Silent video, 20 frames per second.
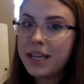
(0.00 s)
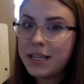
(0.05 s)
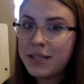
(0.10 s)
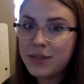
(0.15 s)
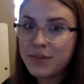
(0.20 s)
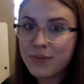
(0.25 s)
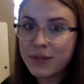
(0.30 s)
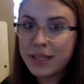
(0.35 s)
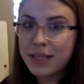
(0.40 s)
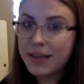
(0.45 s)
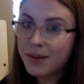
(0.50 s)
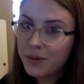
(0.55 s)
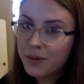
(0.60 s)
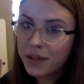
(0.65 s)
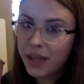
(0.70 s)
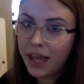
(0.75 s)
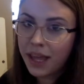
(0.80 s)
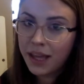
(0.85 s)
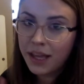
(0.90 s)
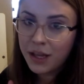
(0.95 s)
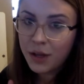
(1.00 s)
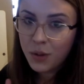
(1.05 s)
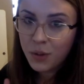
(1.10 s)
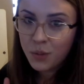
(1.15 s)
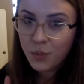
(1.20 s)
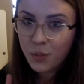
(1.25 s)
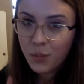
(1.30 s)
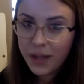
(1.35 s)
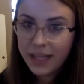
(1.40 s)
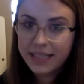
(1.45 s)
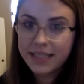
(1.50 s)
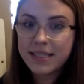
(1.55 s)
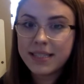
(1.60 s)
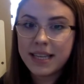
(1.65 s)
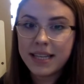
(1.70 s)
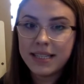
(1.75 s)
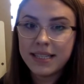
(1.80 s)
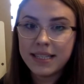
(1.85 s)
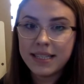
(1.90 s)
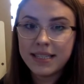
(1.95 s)
is really only one
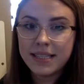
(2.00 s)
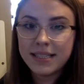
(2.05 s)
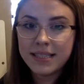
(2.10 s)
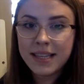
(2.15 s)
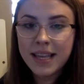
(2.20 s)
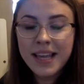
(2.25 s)
sentence.